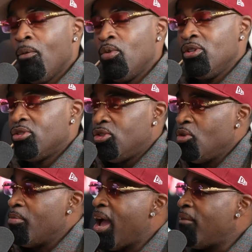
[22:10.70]
And we used to do
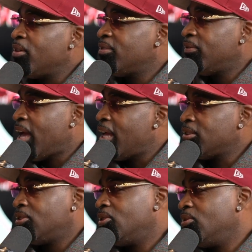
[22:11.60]
Mavericks
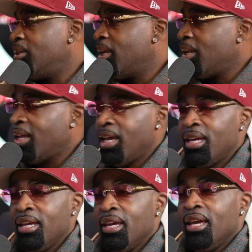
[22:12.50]
Flats, too, in
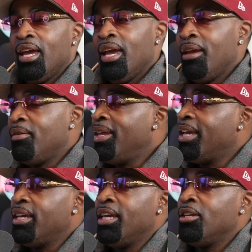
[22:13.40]
L.A. And, nigga,
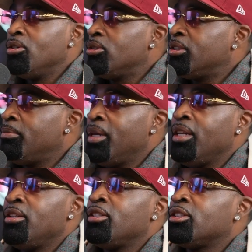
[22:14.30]
it used to be